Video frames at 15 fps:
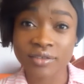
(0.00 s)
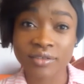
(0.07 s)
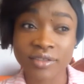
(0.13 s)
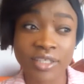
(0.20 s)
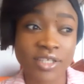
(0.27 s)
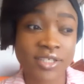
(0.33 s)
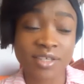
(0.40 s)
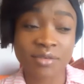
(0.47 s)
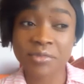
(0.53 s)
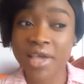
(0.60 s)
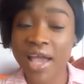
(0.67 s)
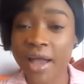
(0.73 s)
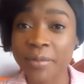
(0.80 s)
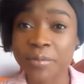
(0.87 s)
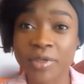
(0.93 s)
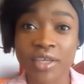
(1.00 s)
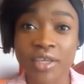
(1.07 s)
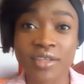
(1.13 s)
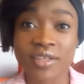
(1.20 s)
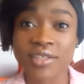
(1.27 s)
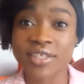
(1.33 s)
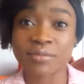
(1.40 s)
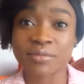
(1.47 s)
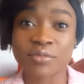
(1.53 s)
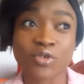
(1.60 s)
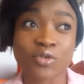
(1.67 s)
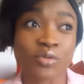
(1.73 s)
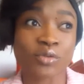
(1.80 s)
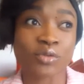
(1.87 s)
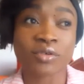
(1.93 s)
They seemed happy, and they seemed
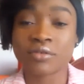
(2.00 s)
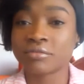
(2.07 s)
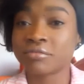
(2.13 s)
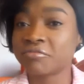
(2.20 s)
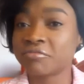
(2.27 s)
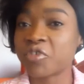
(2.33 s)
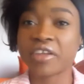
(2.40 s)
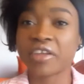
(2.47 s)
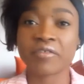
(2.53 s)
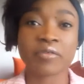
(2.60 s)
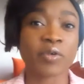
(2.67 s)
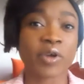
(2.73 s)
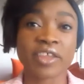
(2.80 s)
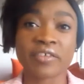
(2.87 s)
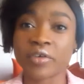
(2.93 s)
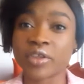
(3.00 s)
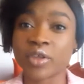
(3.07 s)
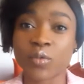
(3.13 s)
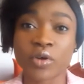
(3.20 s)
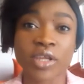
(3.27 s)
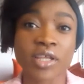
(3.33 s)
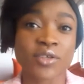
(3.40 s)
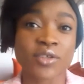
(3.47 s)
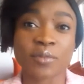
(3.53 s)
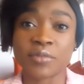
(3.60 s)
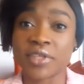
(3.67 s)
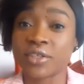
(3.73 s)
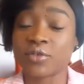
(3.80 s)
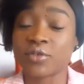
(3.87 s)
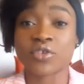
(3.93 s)
to, whenever they wanted
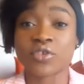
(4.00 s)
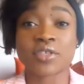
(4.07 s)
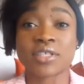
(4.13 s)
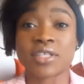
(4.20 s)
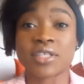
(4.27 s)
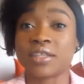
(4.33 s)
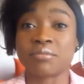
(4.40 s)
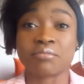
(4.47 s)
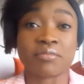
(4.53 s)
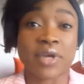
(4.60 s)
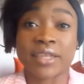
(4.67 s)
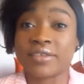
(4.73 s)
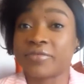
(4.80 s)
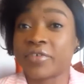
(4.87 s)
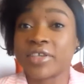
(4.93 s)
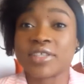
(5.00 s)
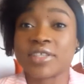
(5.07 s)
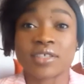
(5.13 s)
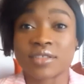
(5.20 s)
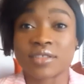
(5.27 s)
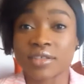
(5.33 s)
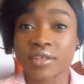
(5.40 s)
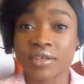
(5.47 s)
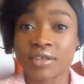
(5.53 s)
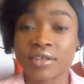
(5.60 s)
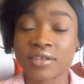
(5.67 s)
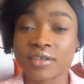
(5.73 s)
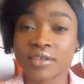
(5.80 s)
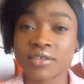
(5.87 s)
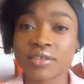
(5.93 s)
something, to just see it, manifest it.
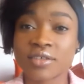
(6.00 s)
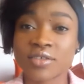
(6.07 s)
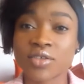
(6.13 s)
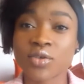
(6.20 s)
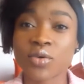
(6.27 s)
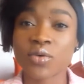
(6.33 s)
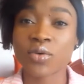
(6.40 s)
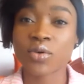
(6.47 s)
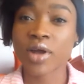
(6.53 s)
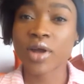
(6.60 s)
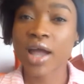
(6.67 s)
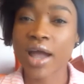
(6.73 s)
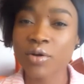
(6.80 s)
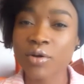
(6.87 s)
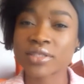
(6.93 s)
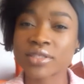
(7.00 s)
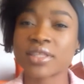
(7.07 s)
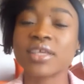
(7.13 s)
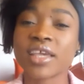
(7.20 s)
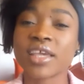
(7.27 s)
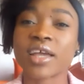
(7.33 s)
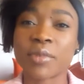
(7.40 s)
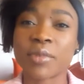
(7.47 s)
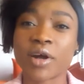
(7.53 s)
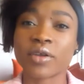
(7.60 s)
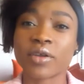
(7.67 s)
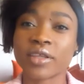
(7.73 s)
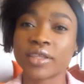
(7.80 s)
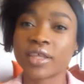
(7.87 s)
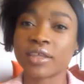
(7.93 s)
So I was thinking about
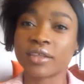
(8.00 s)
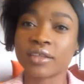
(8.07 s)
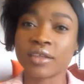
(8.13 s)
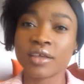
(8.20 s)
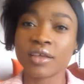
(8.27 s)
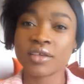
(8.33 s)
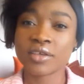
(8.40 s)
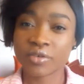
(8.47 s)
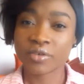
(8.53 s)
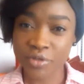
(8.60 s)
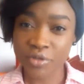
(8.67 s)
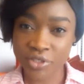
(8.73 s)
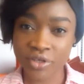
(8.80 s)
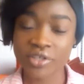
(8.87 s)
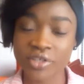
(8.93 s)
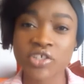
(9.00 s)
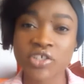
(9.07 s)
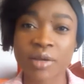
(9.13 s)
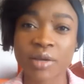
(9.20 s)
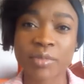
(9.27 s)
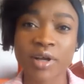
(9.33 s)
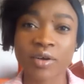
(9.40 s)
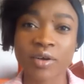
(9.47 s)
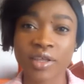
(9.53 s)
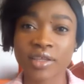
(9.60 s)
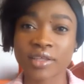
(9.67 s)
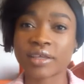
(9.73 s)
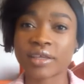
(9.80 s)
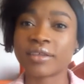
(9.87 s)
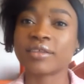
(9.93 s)
it and researching about it
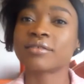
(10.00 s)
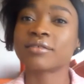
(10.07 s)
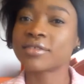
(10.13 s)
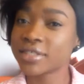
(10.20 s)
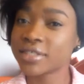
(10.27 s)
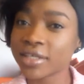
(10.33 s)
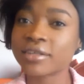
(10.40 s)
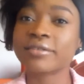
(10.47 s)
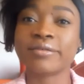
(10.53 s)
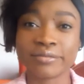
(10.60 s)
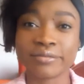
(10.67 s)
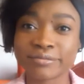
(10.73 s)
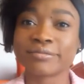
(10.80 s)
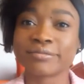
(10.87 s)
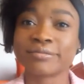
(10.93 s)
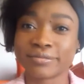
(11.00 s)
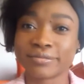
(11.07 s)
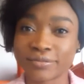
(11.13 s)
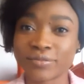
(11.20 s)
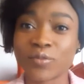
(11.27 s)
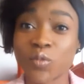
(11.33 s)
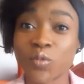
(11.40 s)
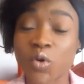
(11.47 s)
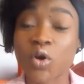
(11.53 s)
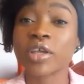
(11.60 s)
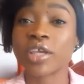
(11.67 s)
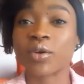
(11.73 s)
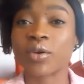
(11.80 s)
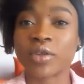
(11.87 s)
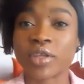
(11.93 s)
and still
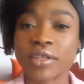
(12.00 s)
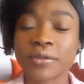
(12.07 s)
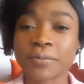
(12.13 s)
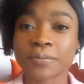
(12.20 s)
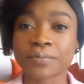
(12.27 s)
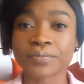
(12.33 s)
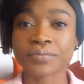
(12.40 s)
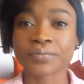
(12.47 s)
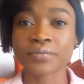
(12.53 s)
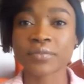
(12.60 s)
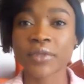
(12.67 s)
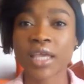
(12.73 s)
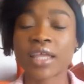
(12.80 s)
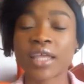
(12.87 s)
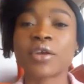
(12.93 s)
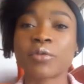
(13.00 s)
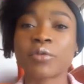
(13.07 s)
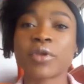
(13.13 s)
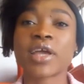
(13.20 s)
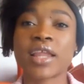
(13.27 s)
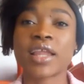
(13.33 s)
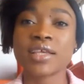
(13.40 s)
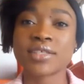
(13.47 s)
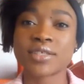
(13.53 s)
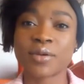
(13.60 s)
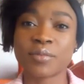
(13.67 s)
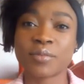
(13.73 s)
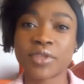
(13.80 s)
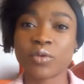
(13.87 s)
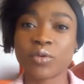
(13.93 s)
working on it. And I realized
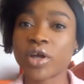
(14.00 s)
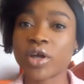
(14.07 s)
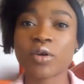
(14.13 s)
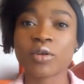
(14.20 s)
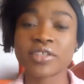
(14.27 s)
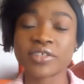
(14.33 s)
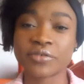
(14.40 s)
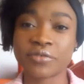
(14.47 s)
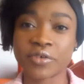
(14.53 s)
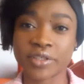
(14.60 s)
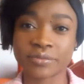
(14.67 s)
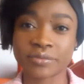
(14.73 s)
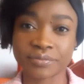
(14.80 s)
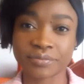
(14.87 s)
something. We're all different.